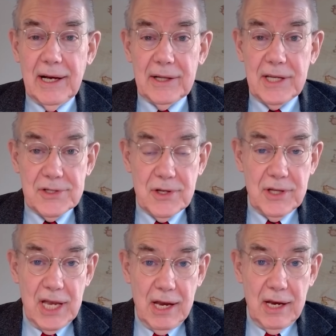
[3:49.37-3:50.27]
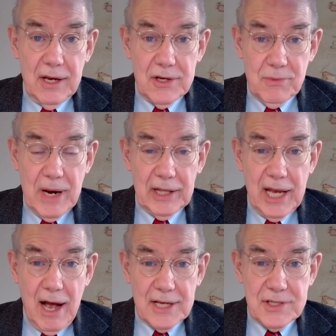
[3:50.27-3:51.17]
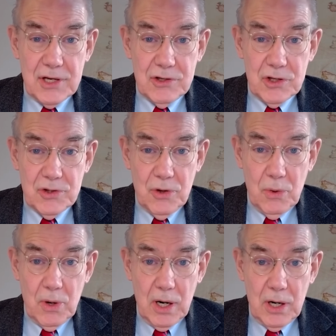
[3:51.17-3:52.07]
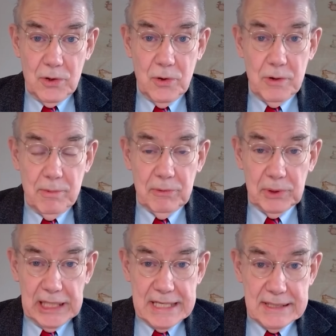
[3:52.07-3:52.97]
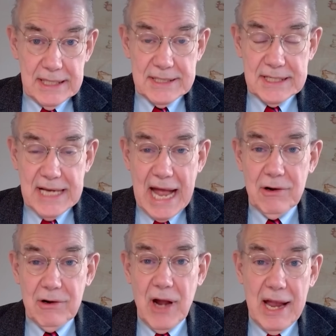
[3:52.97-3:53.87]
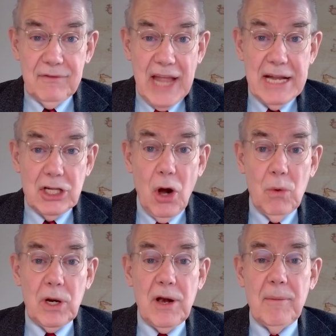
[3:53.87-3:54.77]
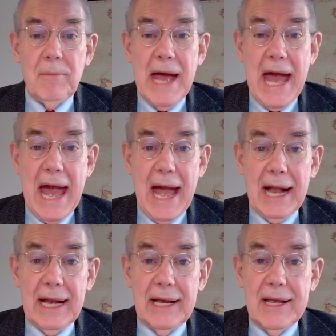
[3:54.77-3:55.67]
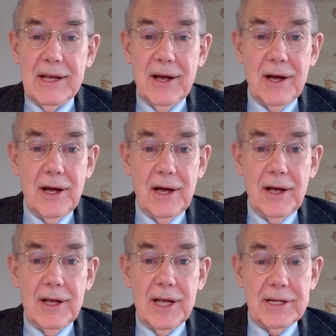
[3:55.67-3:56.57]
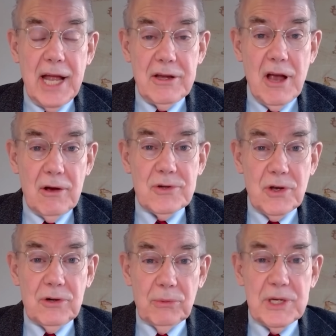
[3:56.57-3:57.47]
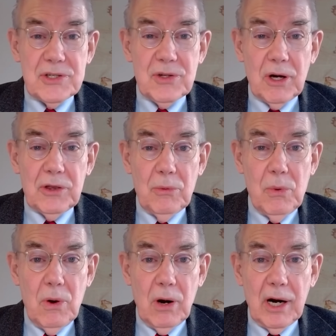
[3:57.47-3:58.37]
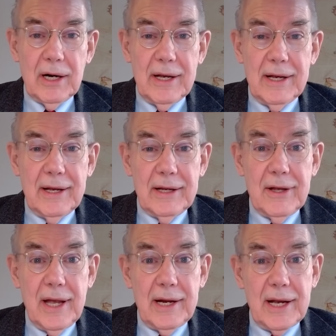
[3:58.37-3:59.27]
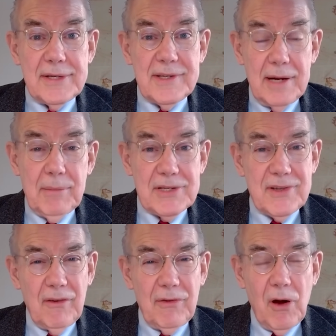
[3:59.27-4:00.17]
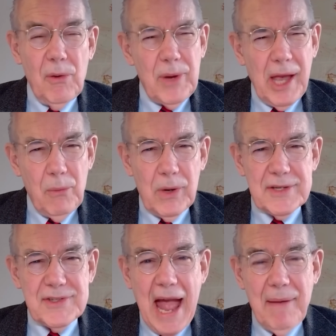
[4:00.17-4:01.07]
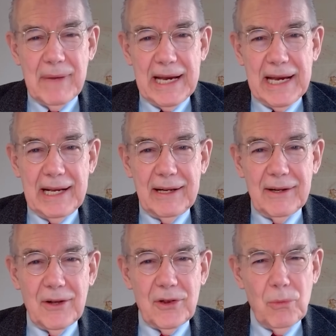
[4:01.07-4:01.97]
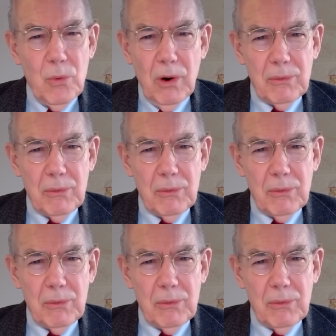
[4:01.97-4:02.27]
these are the Israeli hostages who are due to be released this Saturday. If they don't come back, Netanyahu is going to restart the war. And I say to myself, okay, what does that mean? The war